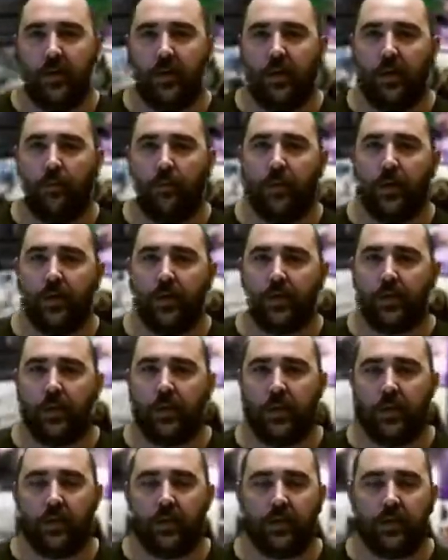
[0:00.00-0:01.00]
Windows
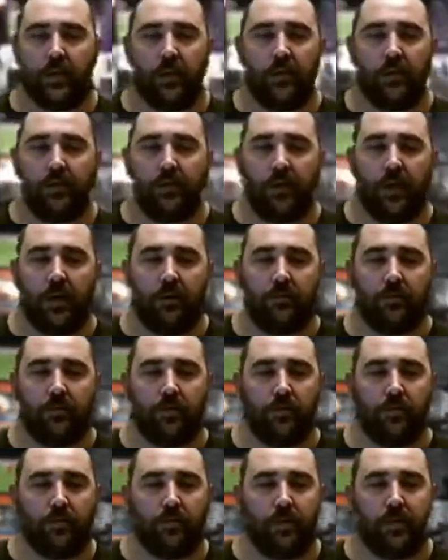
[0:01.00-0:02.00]
10 is going to come
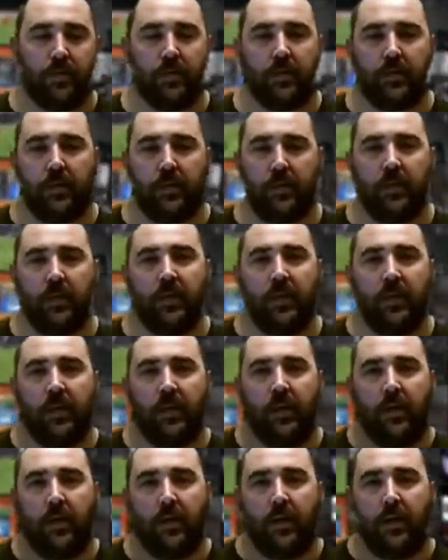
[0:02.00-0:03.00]
to PC
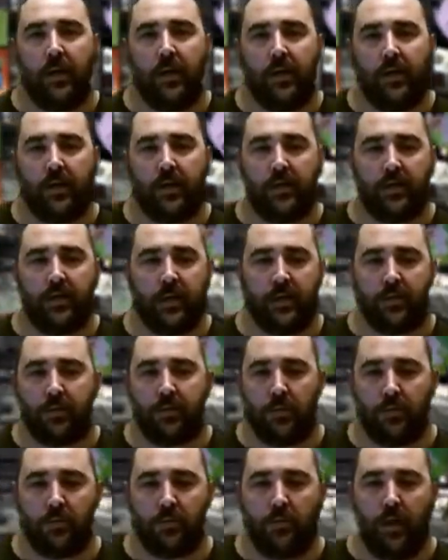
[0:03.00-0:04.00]
and
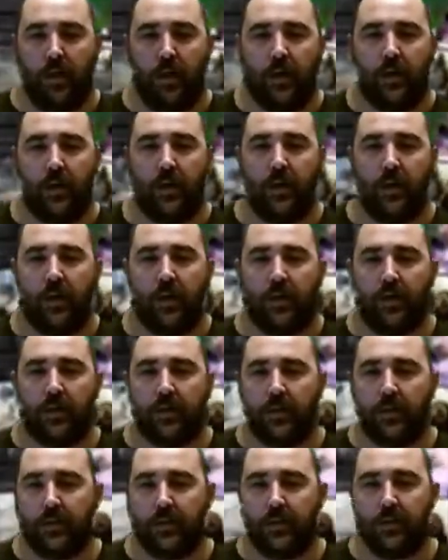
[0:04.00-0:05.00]
Xbox One and
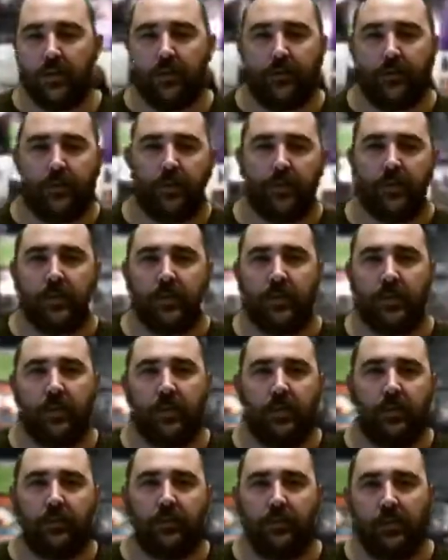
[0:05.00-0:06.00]
Surface
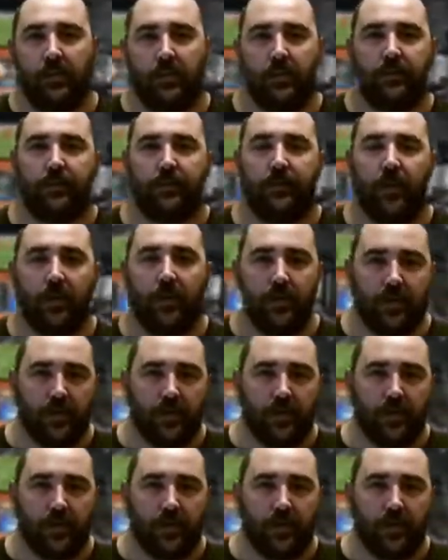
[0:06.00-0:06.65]
PC and Windows phones